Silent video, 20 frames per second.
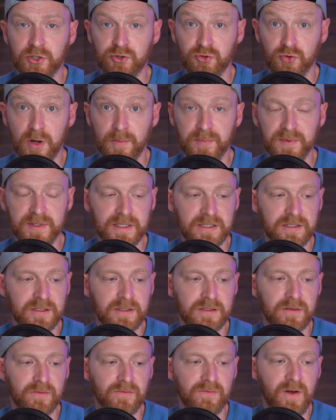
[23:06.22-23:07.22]
drop
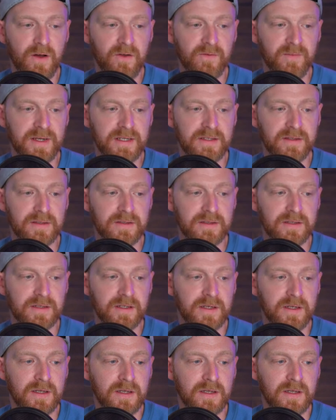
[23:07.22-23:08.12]
distance of 5 meters.